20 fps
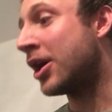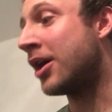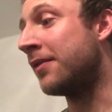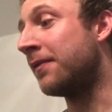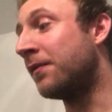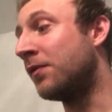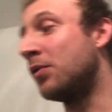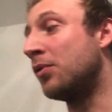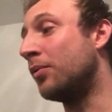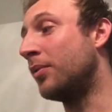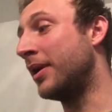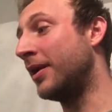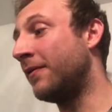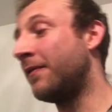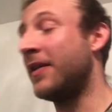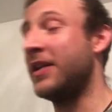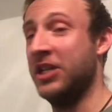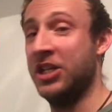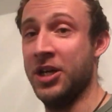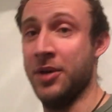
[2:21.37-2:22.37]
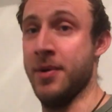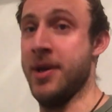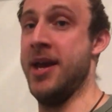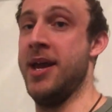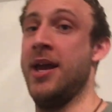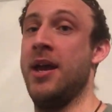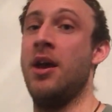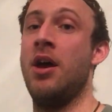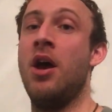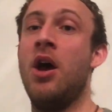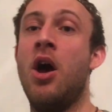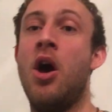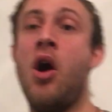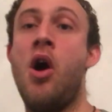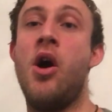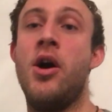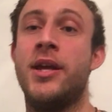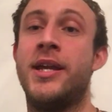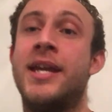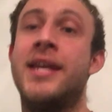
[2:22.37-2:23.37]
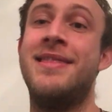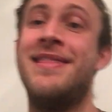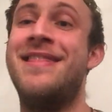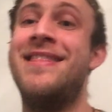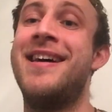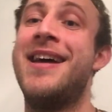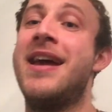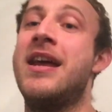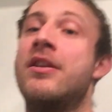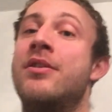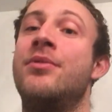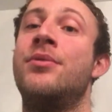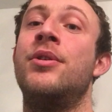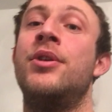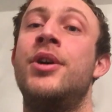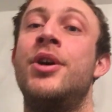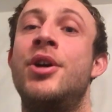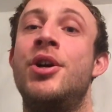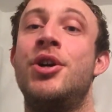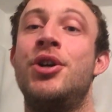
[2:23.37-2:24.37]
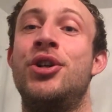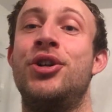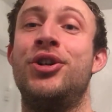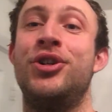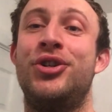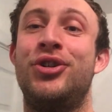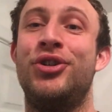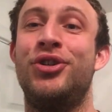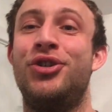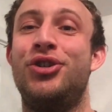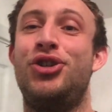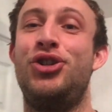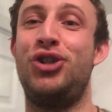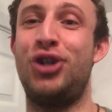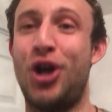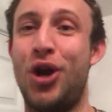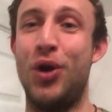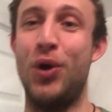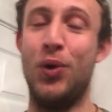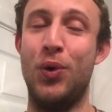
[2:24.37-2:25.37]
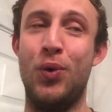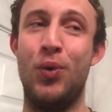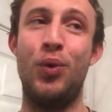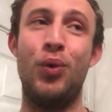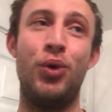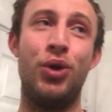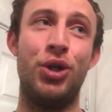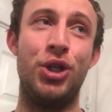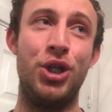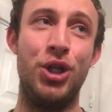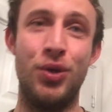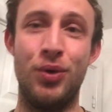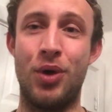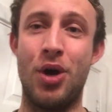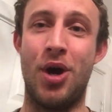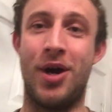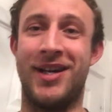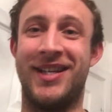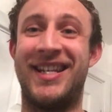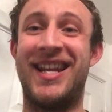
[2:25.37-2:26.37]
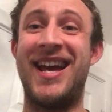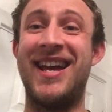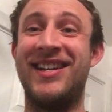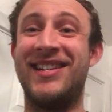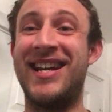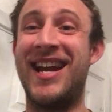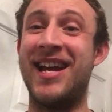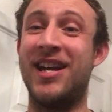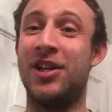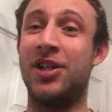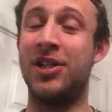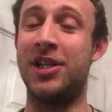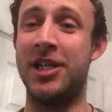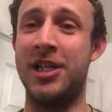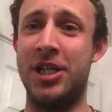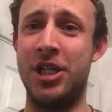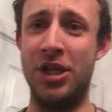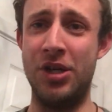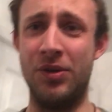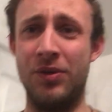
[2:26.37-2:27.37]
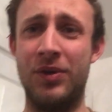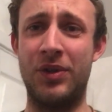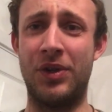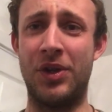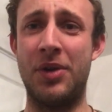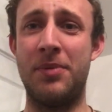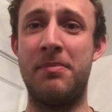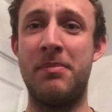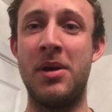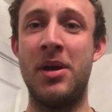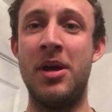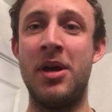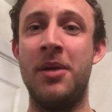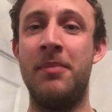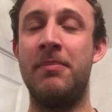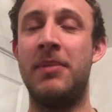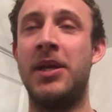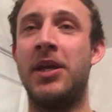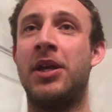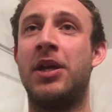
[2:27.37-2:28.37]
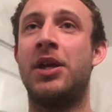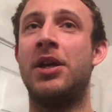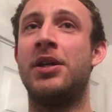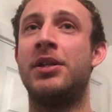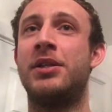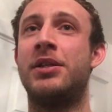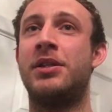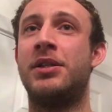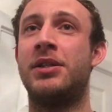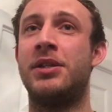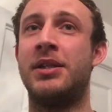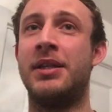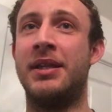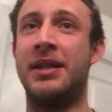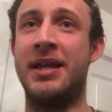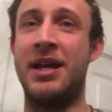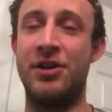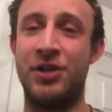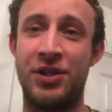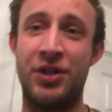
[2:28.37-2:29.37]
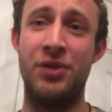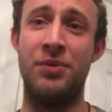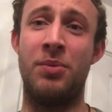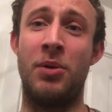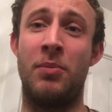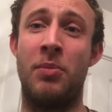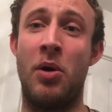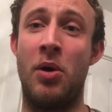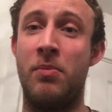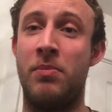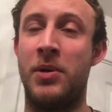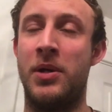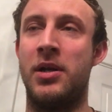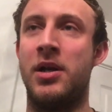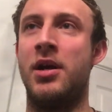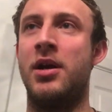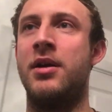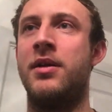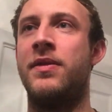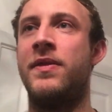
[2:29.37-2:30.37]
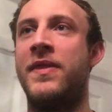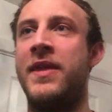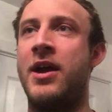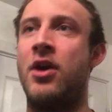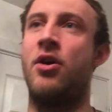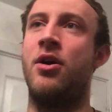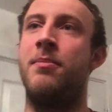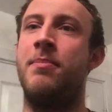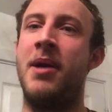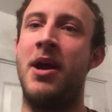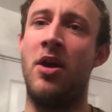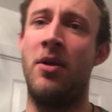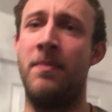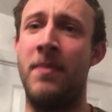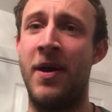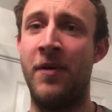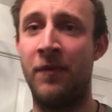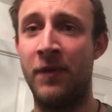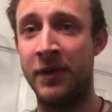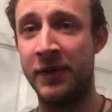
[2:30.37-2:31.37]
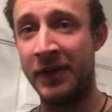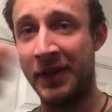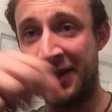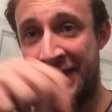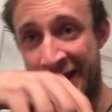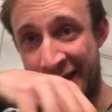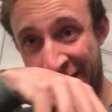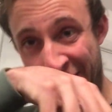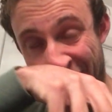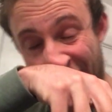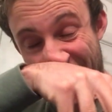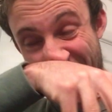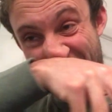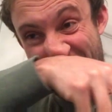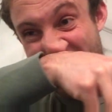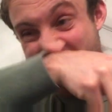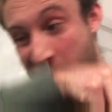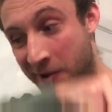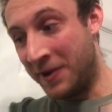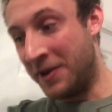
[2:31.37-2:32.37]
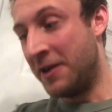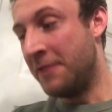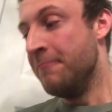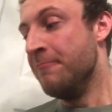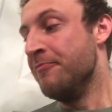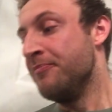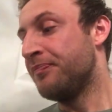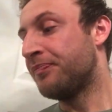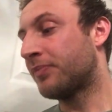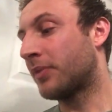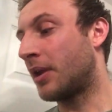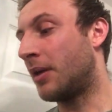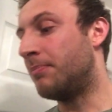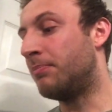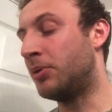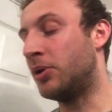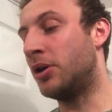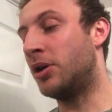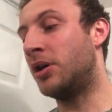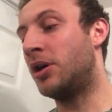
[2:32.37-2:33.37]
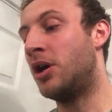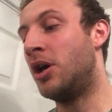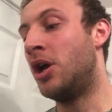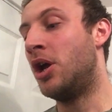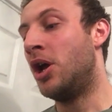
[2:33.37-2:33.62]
I thought, well, if I do it, I can then show you guys how to actually use them because they're super popular. There are better methods at the end of the day, but